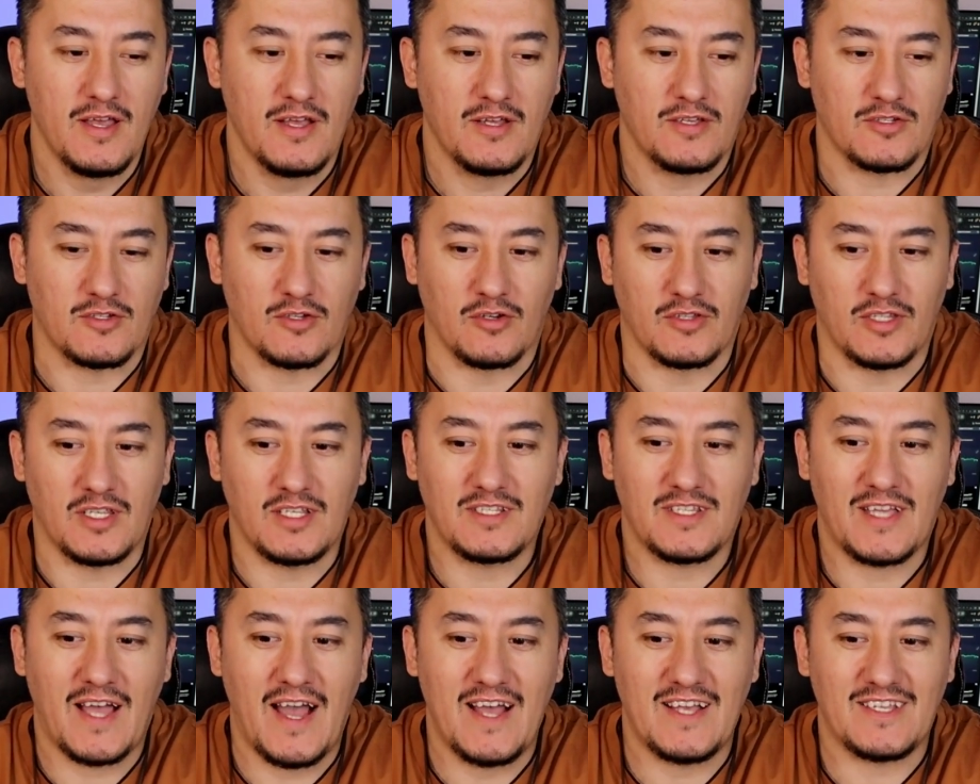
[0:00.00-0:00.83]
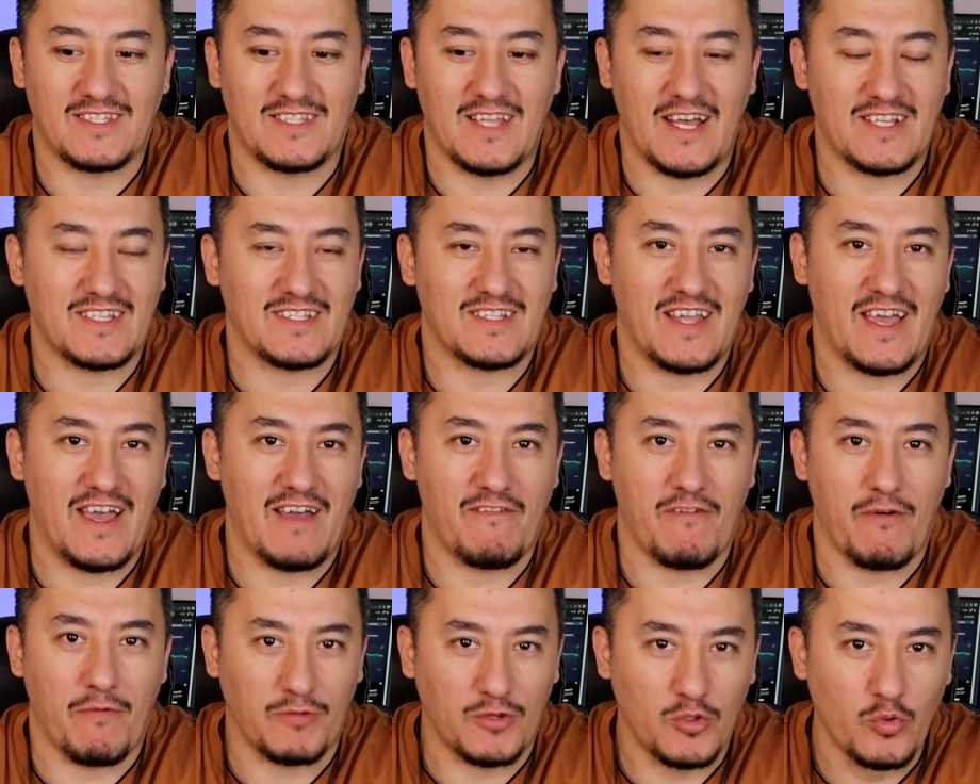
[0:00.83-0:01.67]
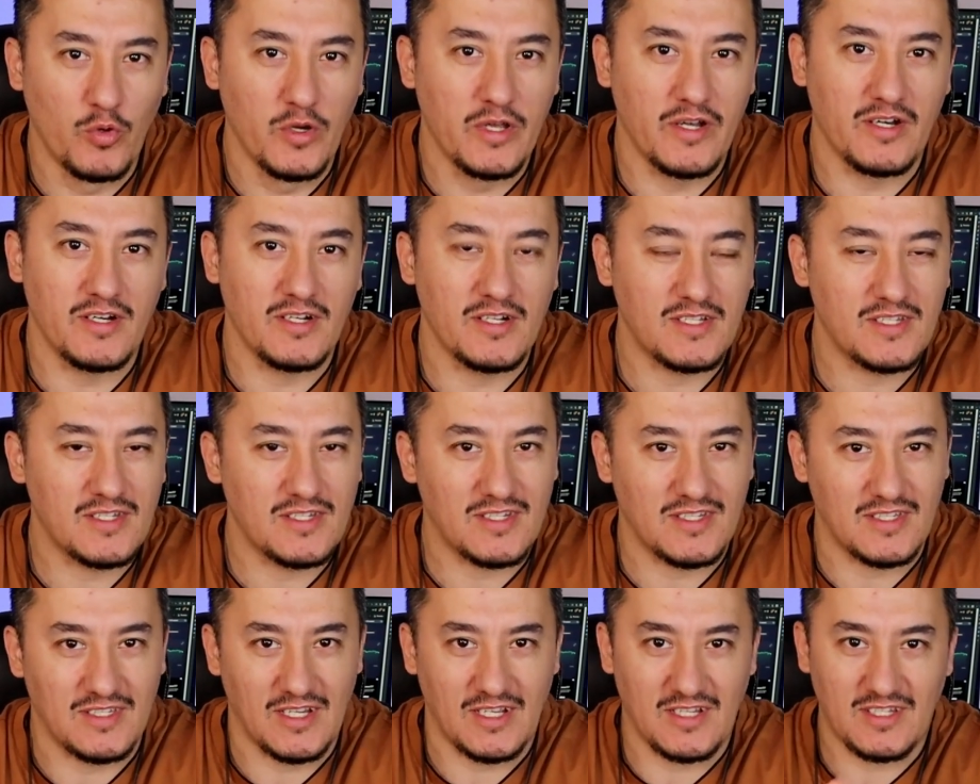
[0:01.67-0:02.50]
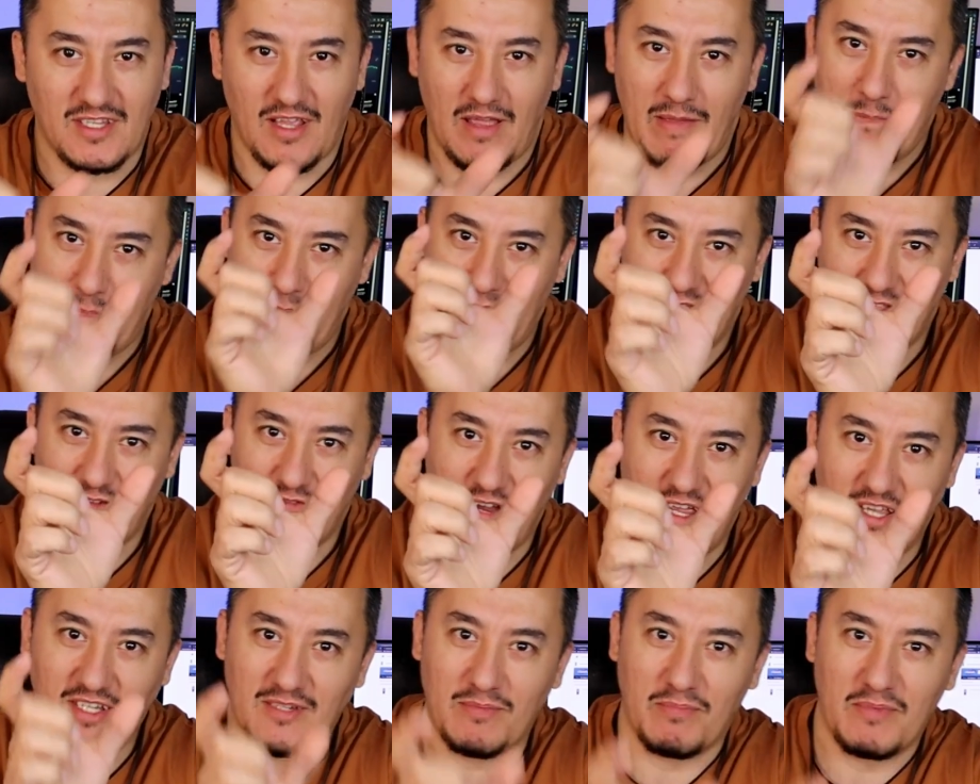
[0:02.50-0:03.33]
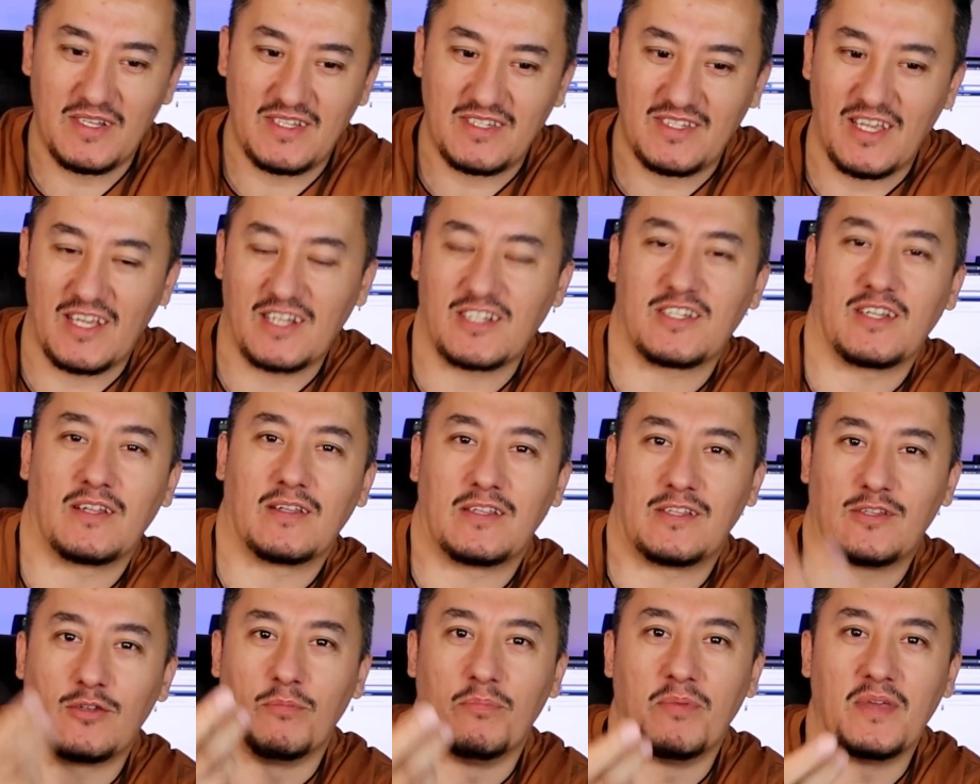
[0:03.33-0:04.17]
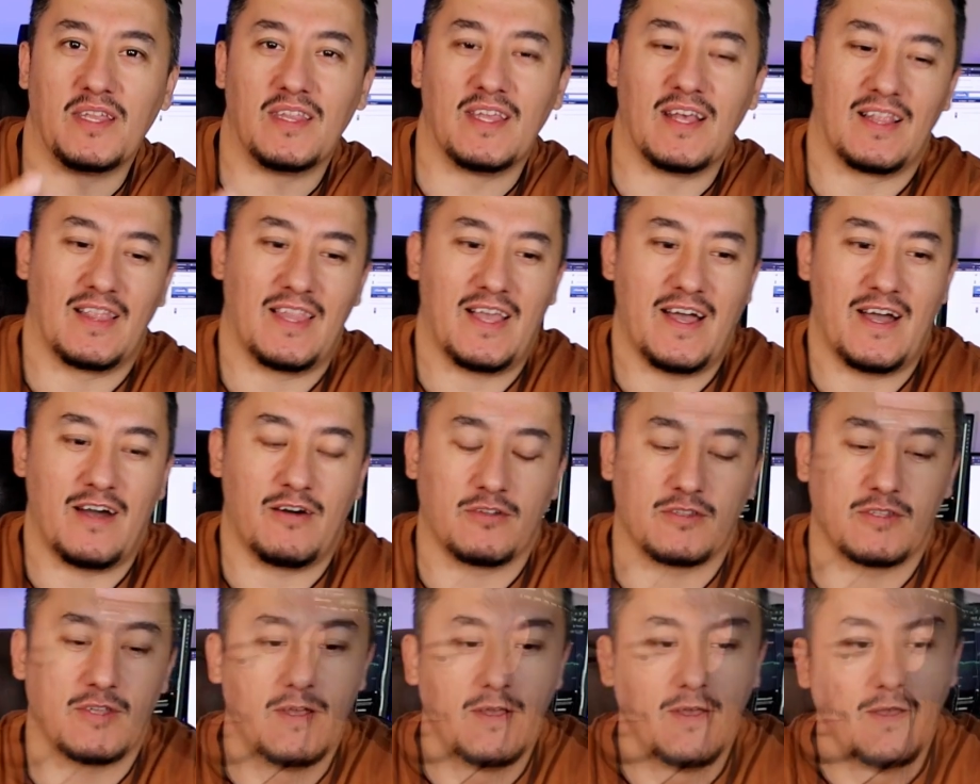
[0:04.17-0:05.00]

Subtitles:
So these guys doesn't have tweeters, just a mid-range, mid-section to be the loud.